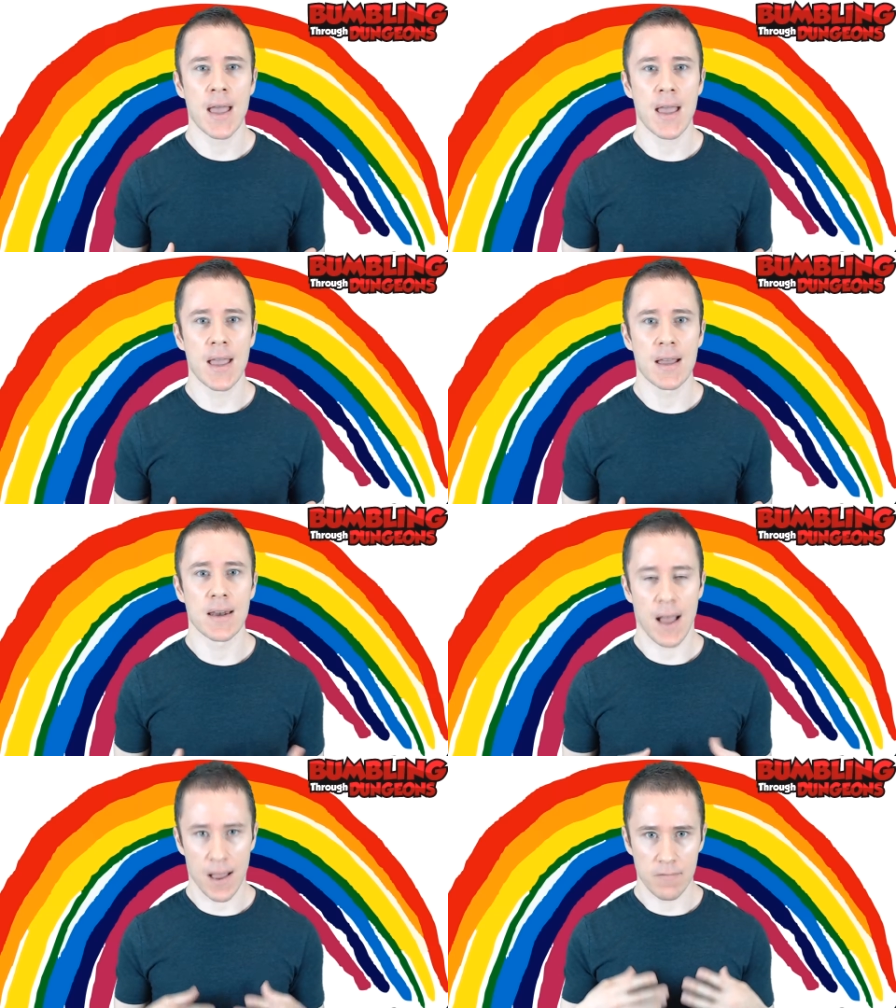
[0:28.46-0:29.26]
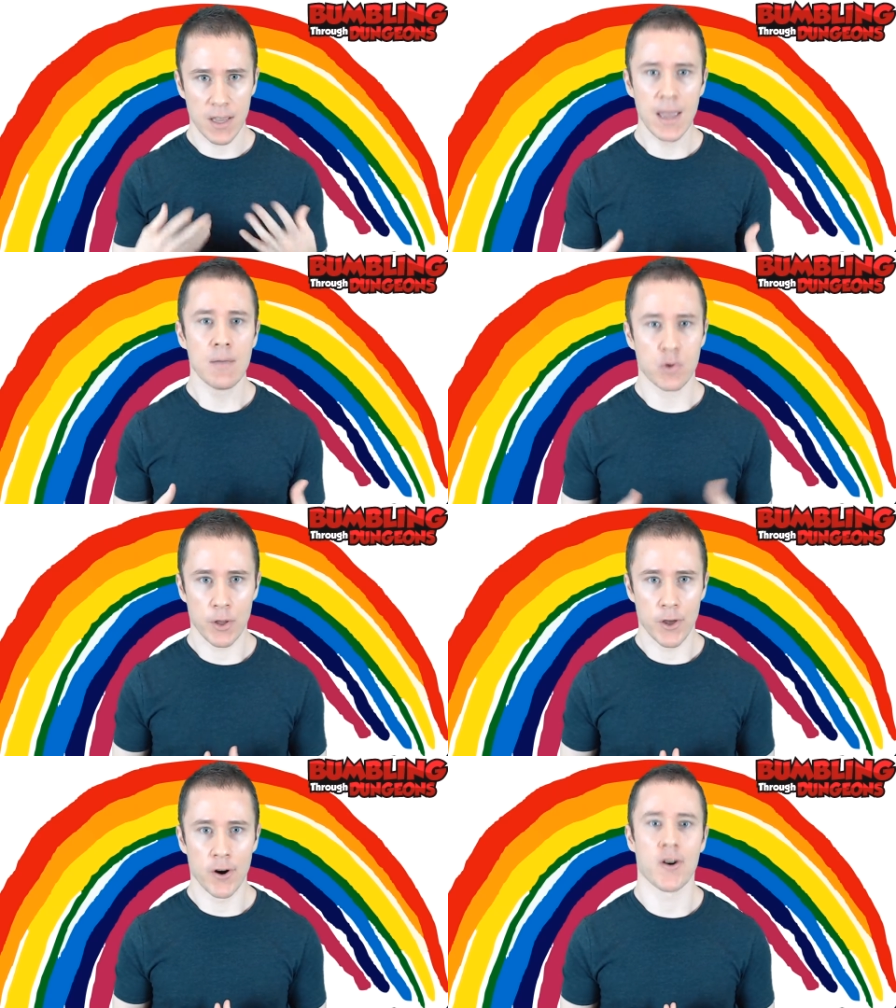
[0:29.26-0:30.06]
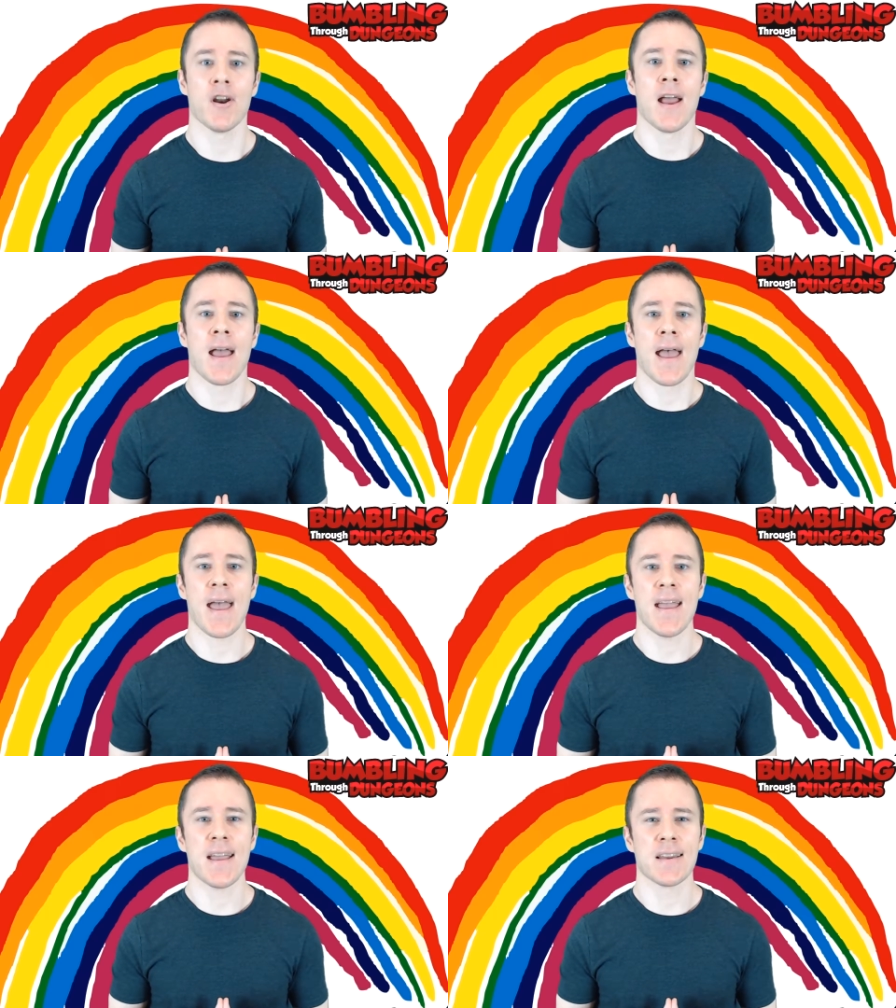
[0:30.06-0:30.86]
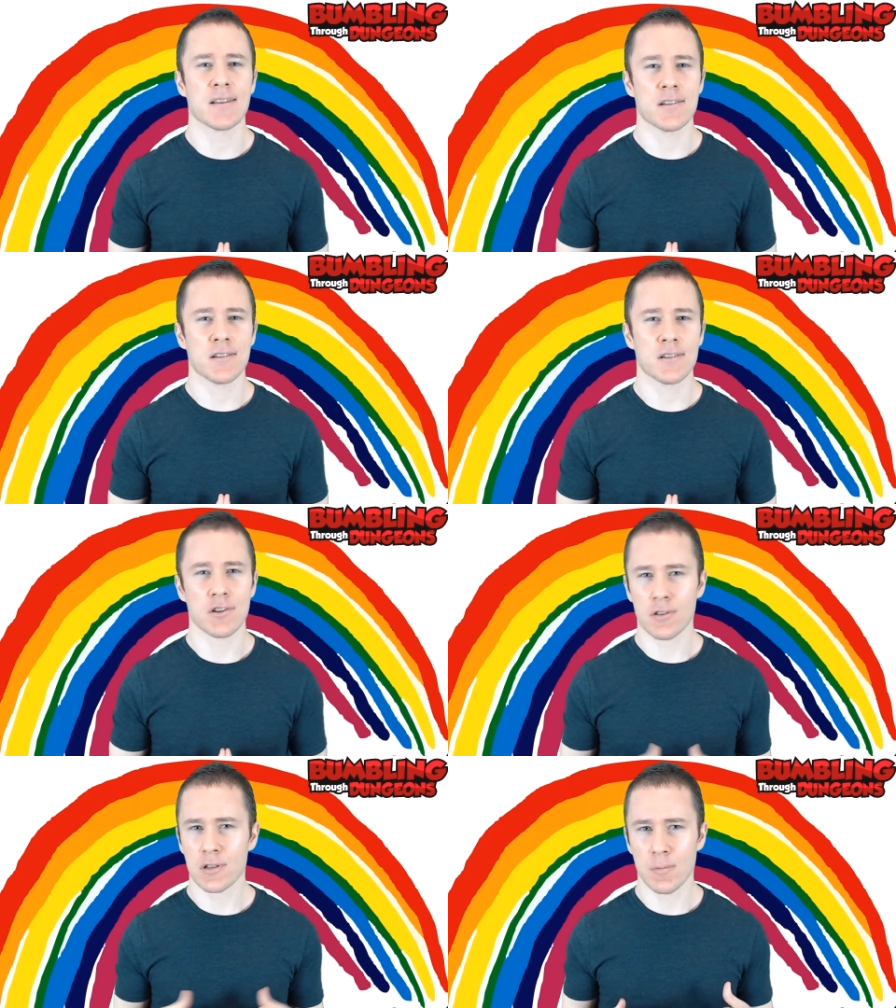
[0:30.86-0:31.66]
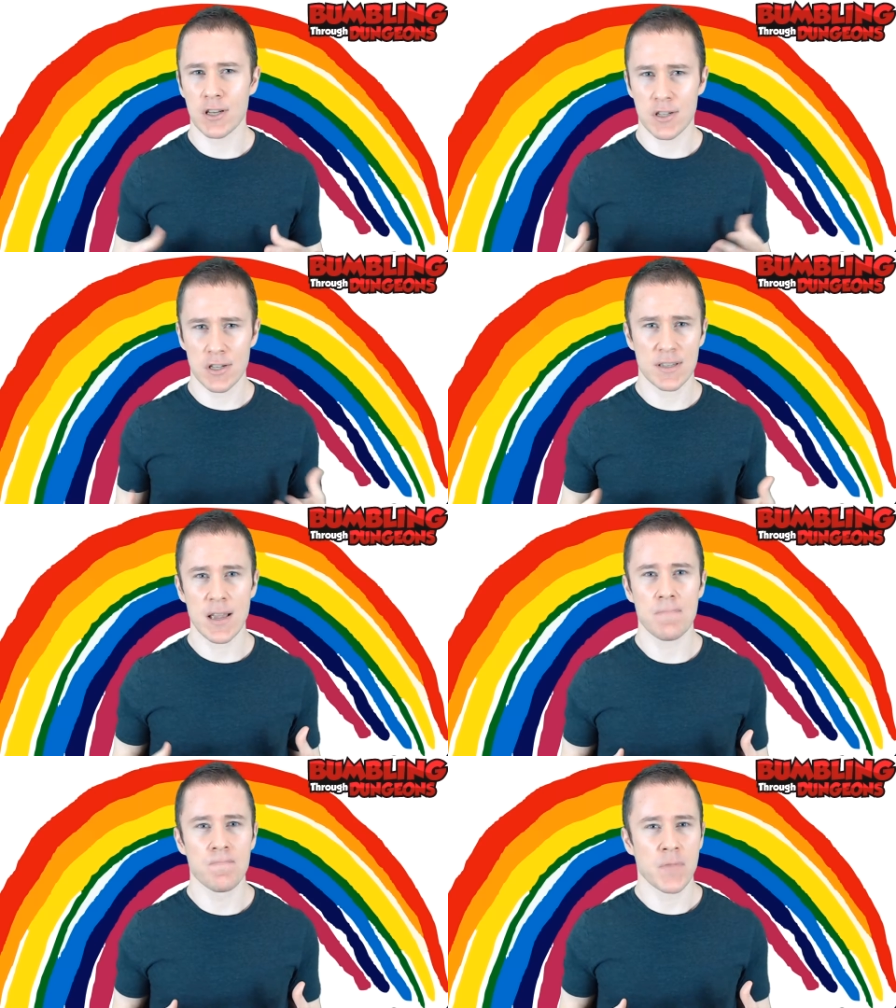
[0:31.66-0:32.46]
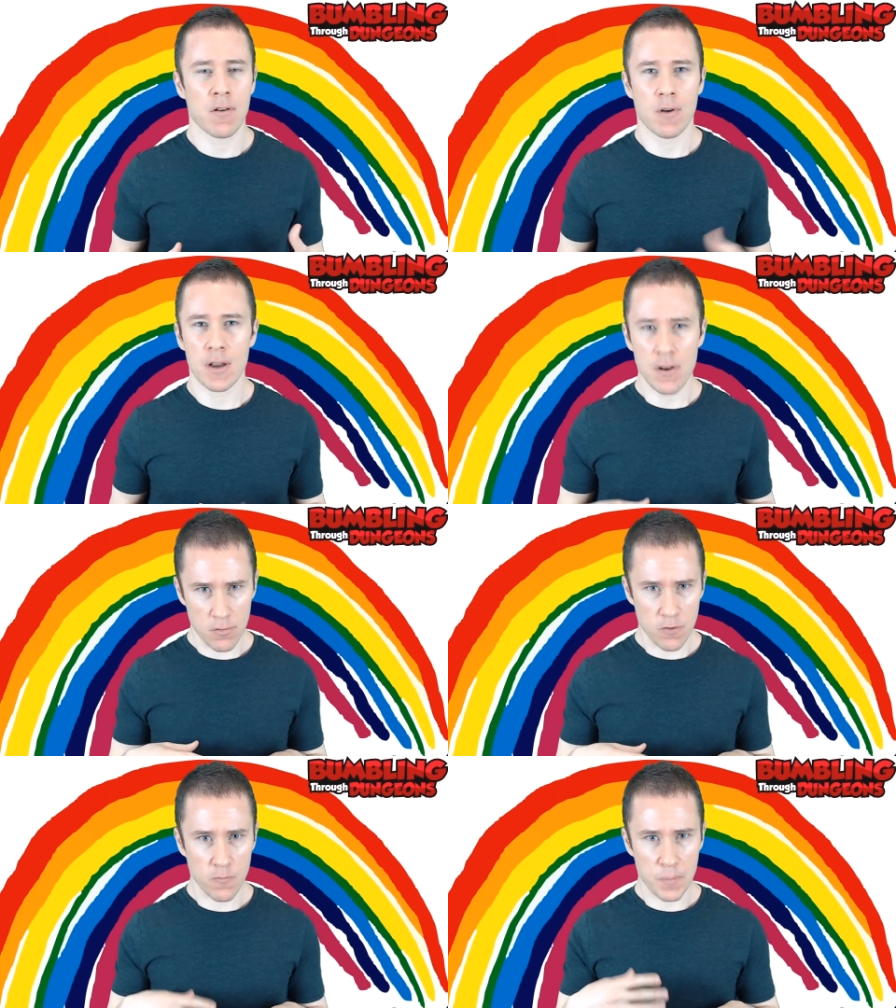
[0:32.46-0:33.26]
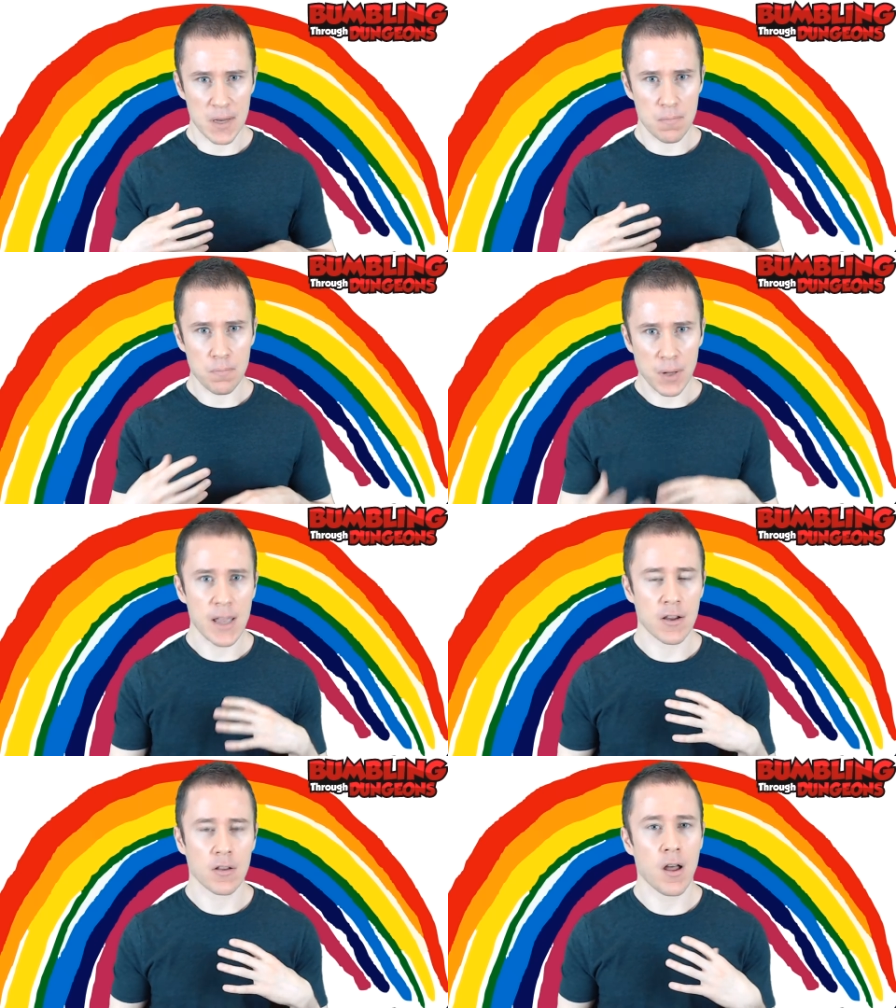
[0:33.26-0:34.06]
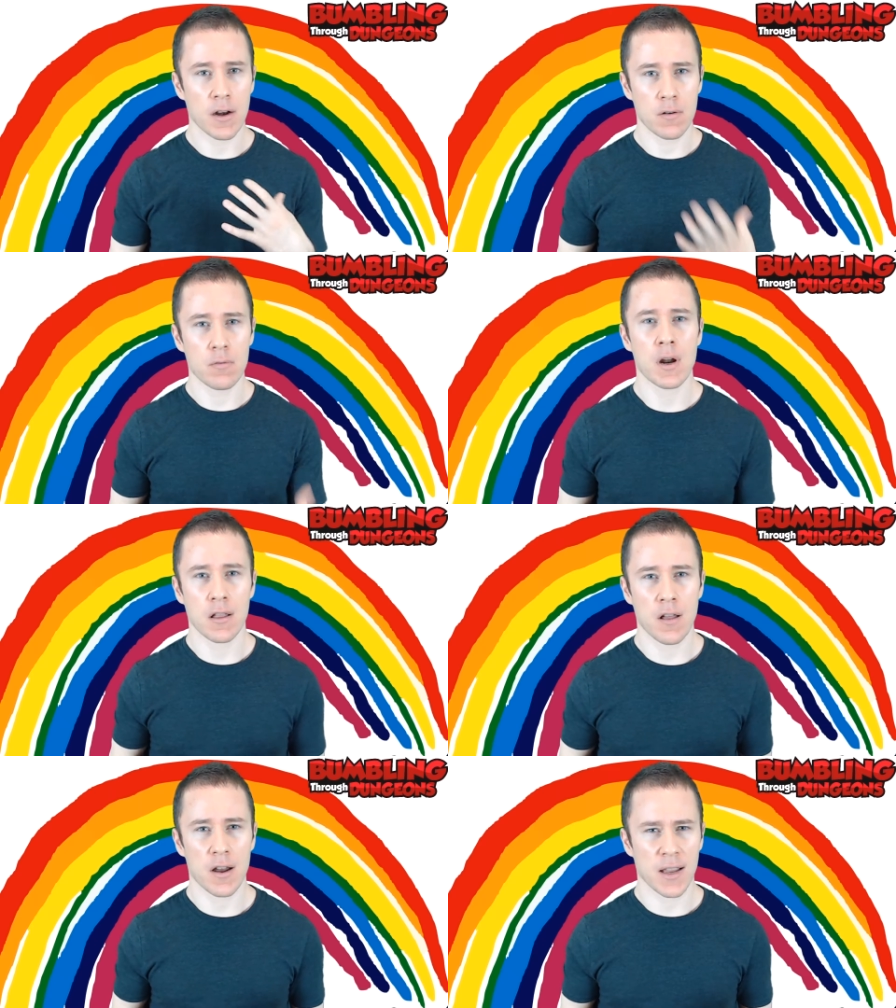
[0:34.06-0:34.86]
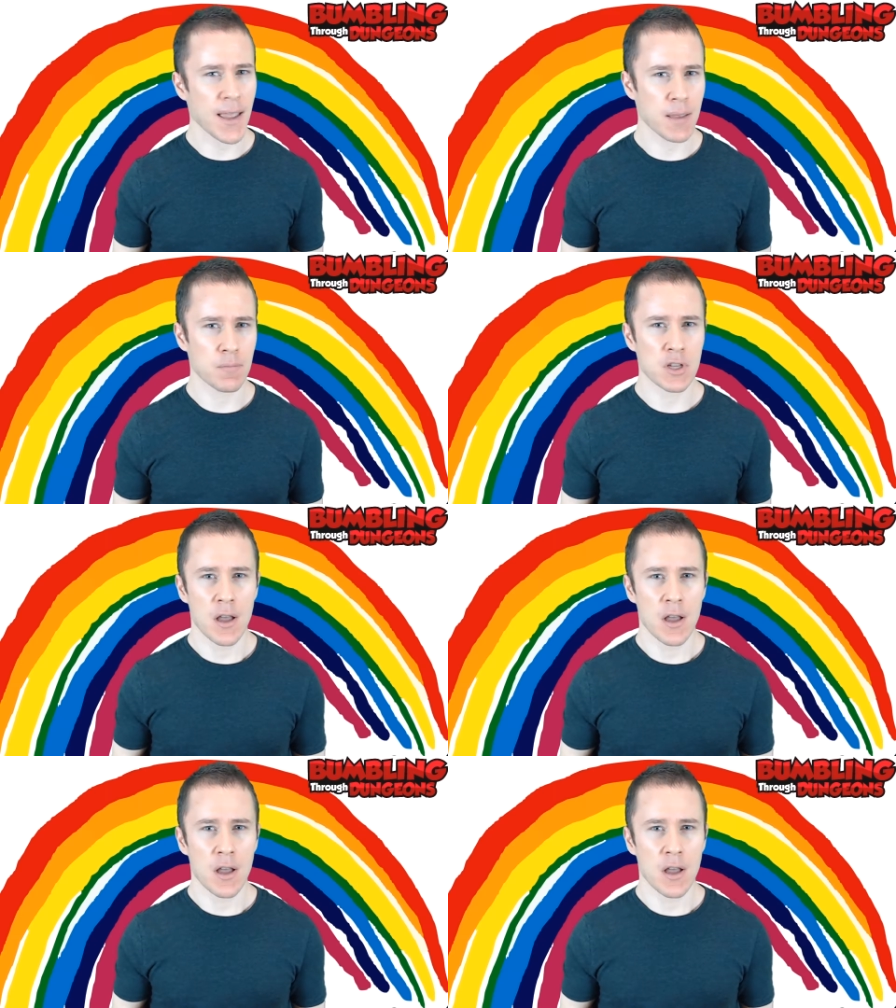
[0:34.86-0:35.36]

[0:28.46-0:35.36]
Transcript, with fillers: And I've gamed with her and she looked at me and she said, Well, I know you've been playing a lot and running a lot of games,